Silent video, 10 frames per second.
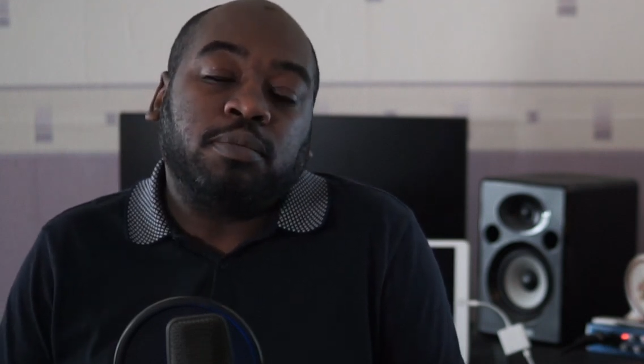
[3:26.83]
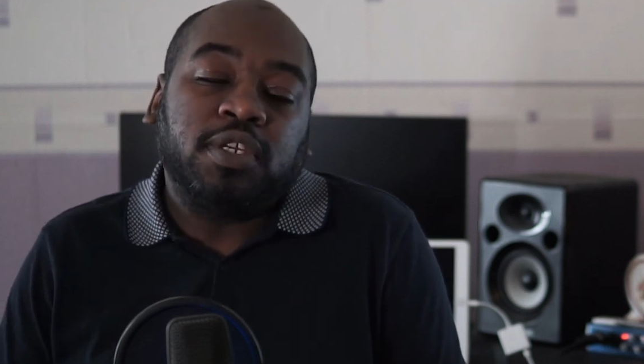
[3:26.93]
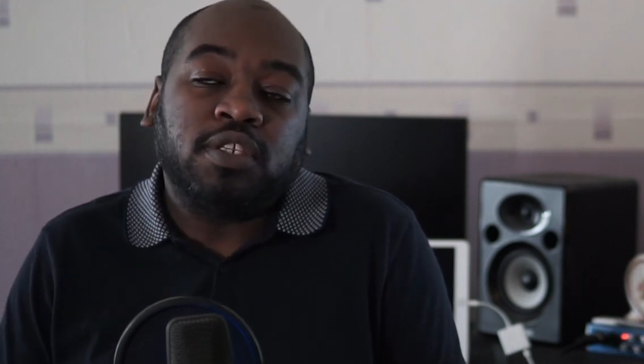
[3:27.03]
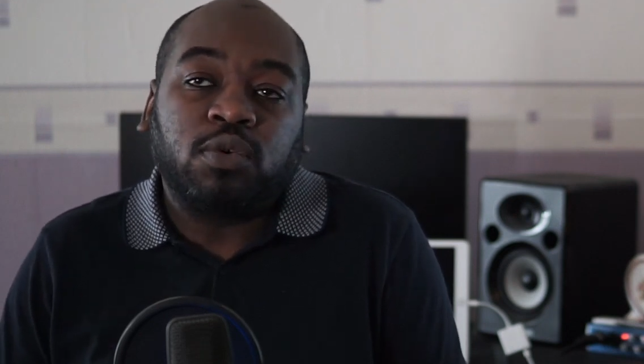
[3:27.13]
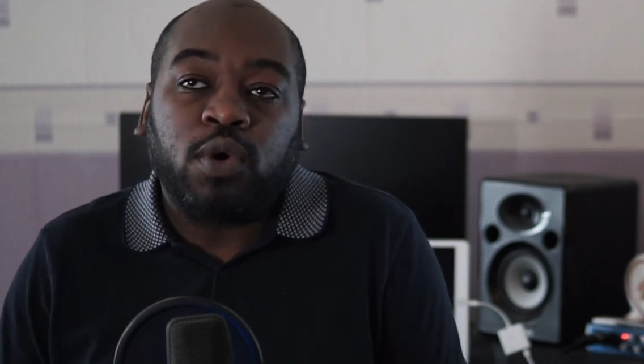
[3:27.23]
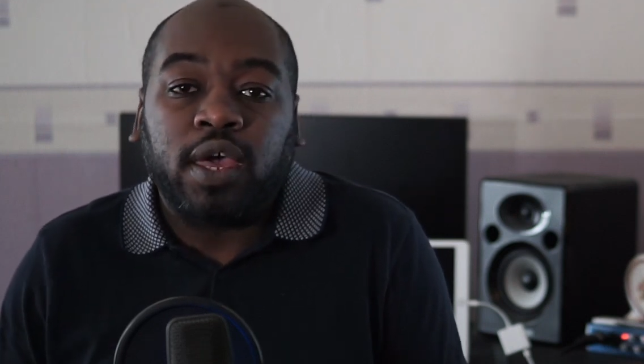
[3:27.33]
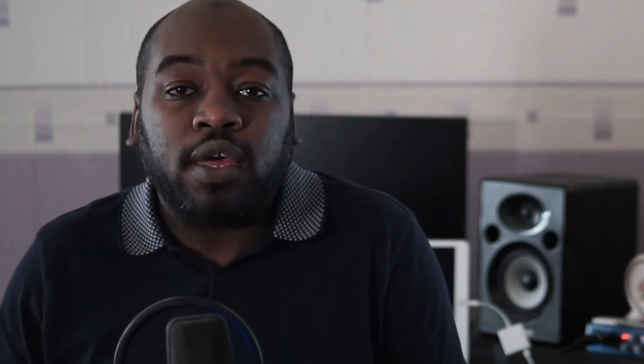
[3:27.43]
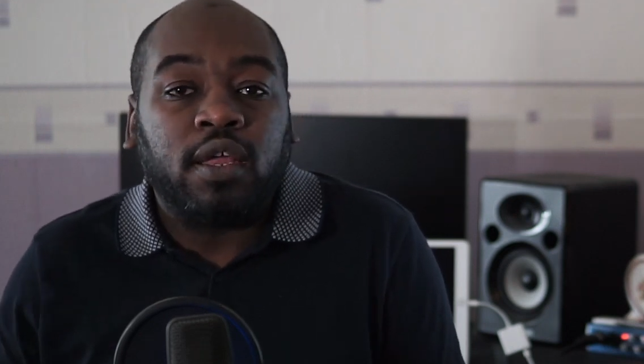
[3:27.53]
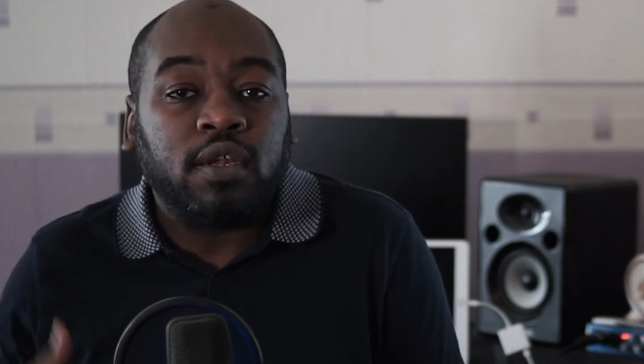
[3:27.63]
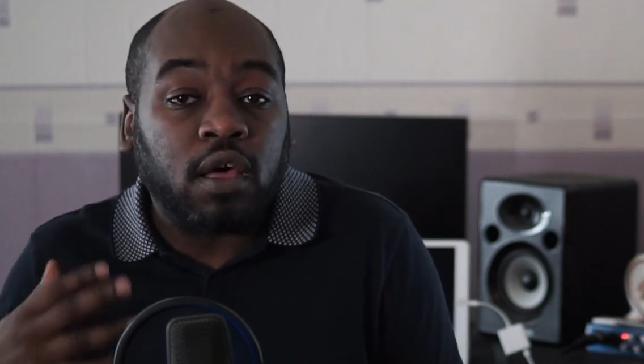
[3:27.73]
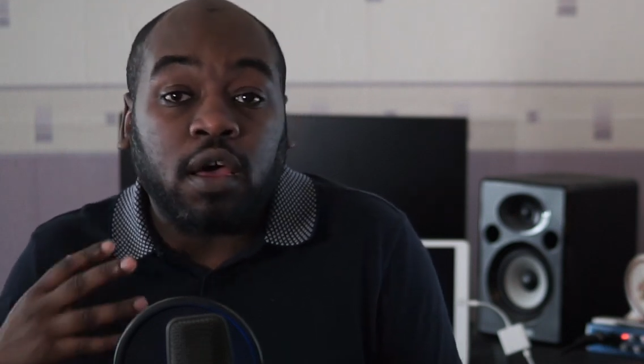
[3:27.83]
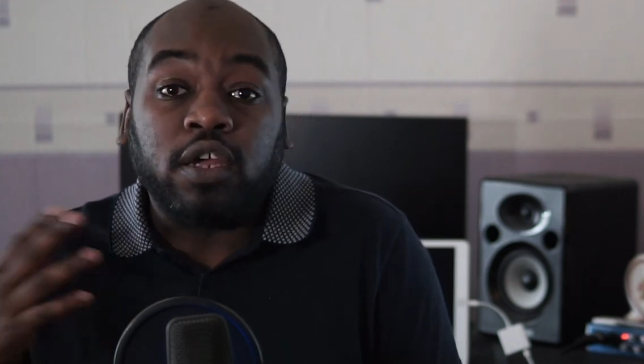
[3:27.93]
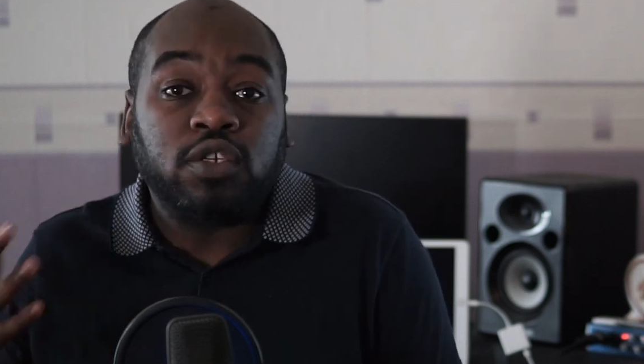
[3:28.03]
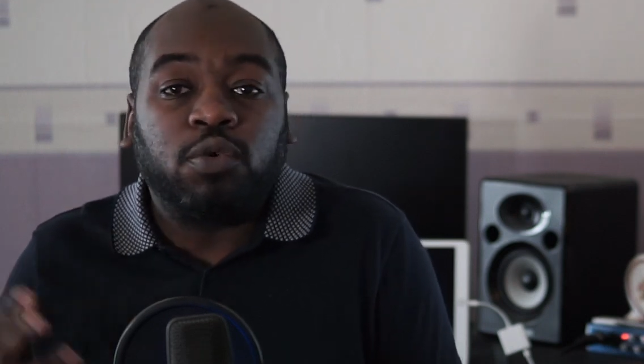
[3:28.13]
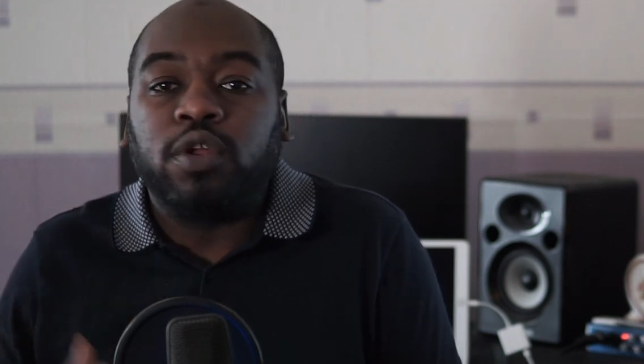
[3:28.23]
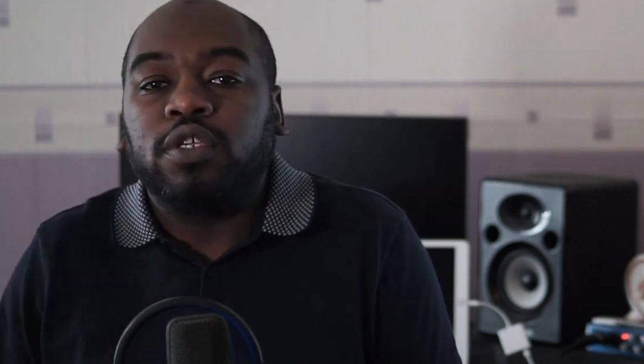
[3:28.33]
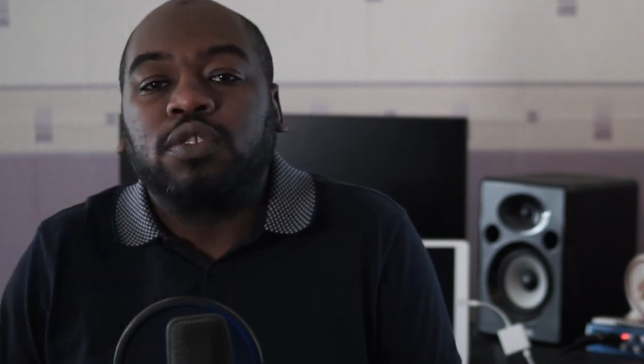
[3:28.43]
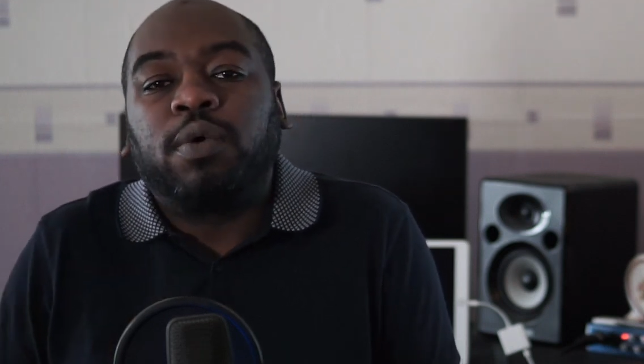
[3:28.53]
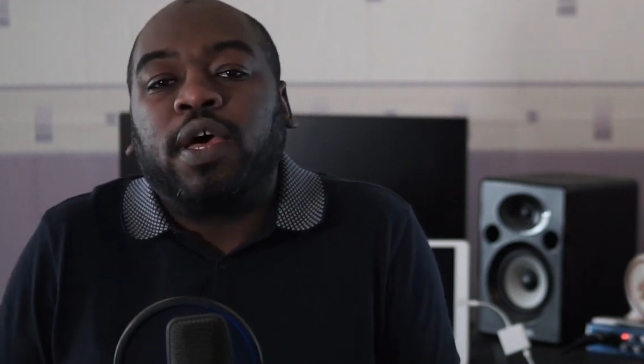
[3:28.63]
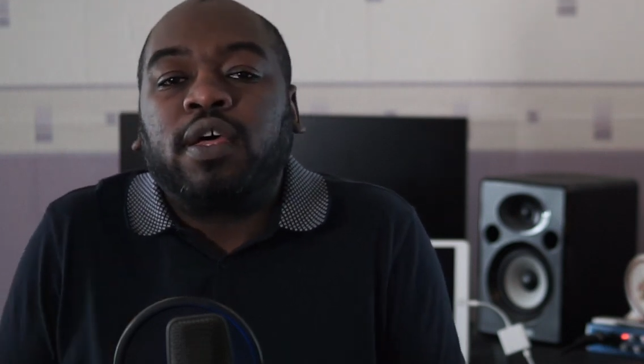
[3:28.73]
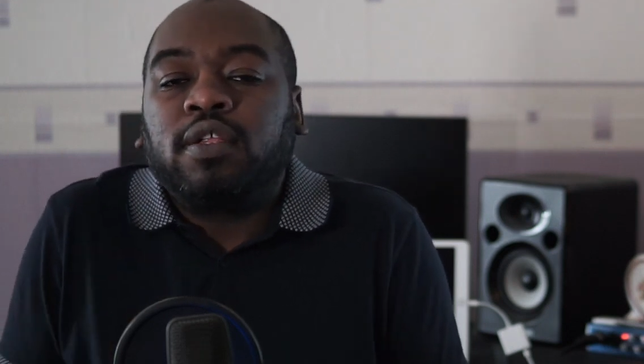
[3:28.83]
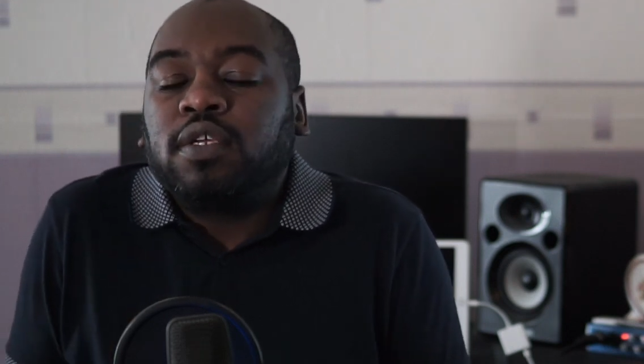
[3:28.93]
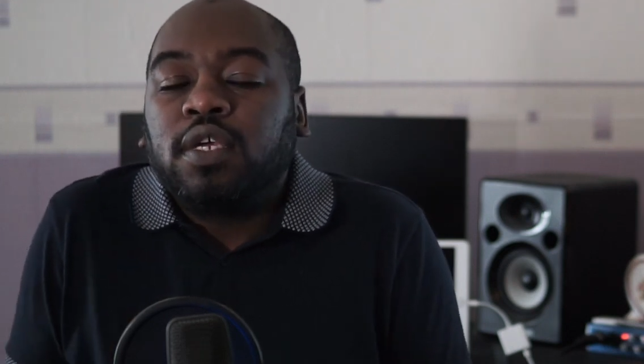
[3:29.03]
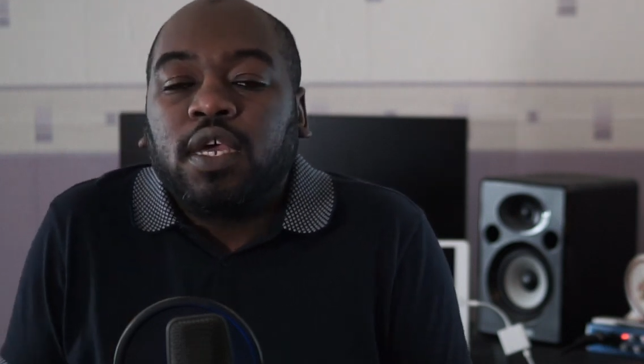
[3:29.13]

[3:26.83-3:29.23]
It's quite a large one as well.